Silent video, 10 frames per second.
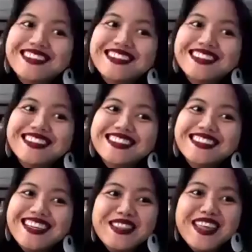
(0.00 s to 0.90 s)
Uh,
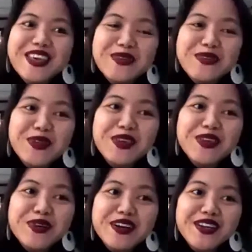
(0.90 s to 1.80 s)
thank you. Thank you for
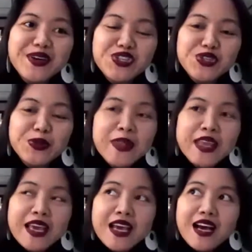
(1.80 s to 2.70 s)
your question.
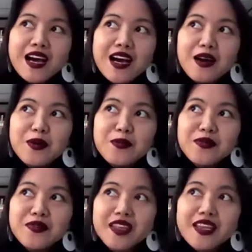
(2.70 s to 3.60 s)

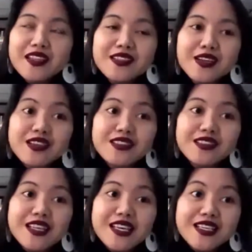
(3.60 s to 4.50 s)
Um, in the,
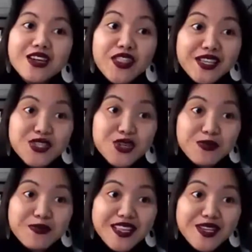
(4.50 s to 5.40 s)
the context
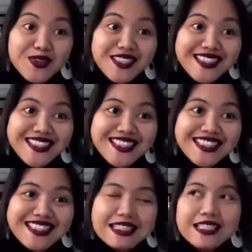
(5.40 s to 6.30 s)
of
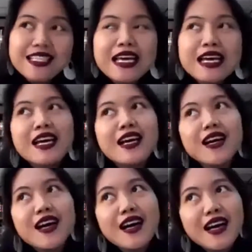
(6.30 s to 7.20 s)
inconsistencies,
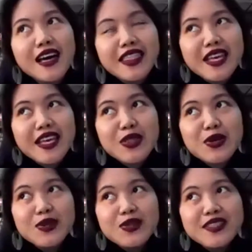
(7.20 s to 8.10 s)
I think
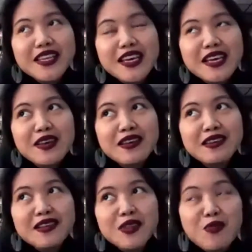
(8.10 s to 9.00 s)
there's a the
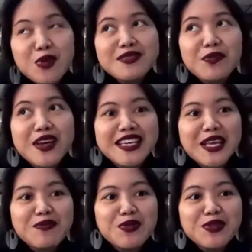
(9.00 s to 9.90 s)
most
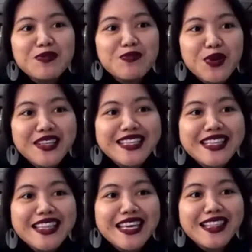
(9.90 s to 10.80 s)
pressing and the most
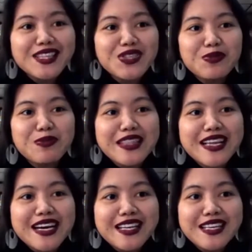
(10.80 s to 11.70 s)
important thing that should be
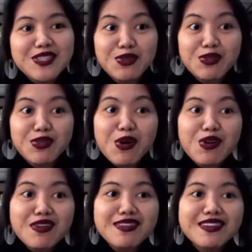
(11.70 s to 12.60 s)
done is to talk
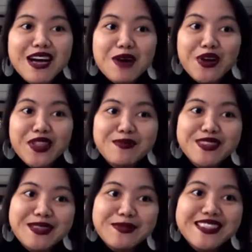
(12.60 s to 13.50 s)
among
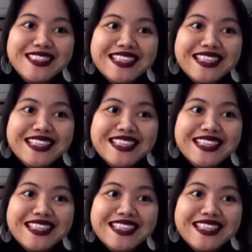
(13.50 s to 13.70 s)
themselves.